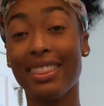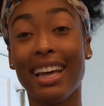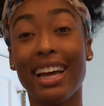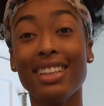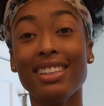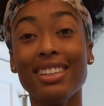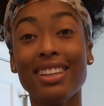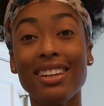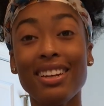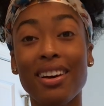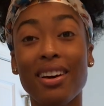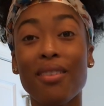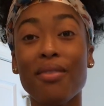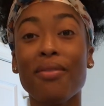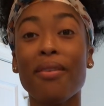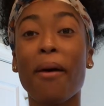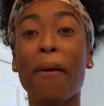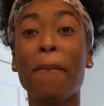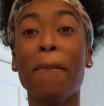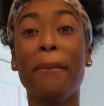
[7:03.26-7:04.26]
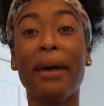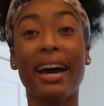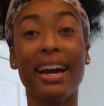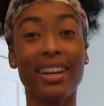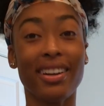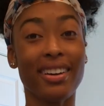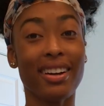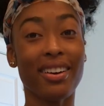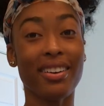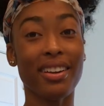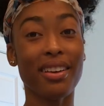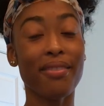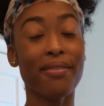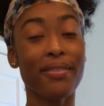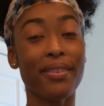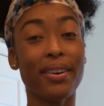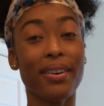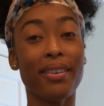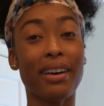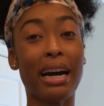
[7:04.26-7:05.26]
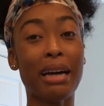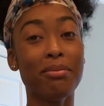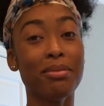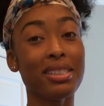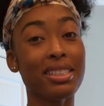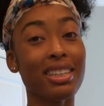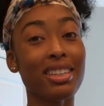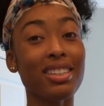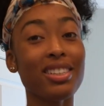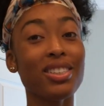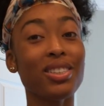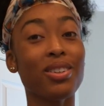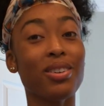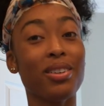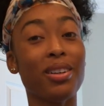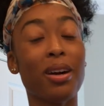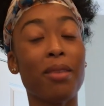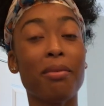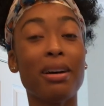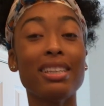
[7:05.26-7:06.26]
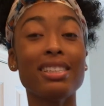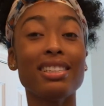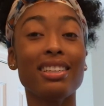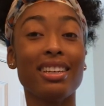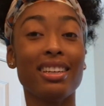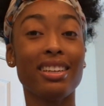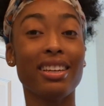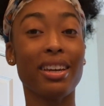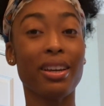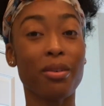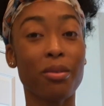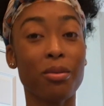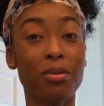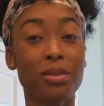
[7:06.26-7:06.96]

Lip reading: That's enough background info. I'm just gonna show y'all my skincare